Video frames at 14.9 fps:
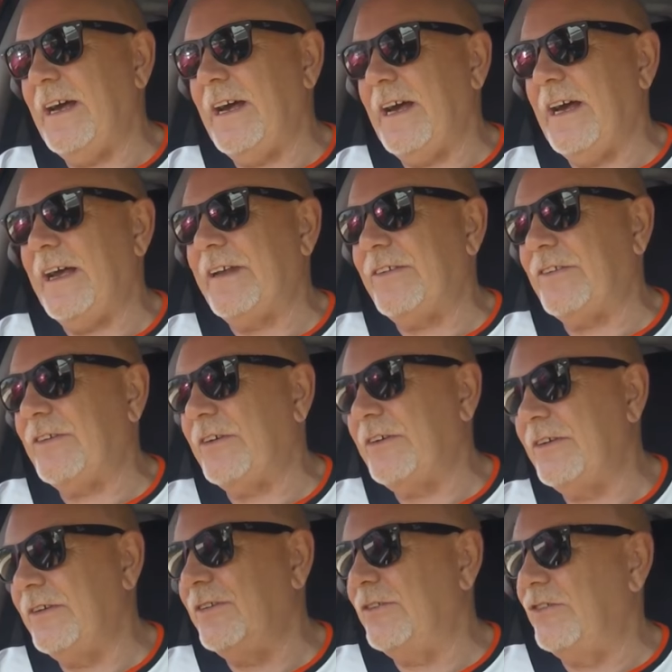and
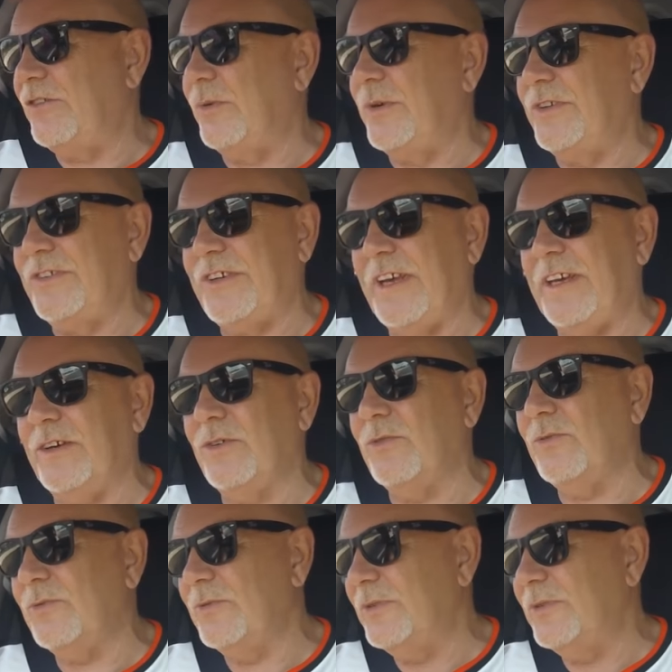do a deal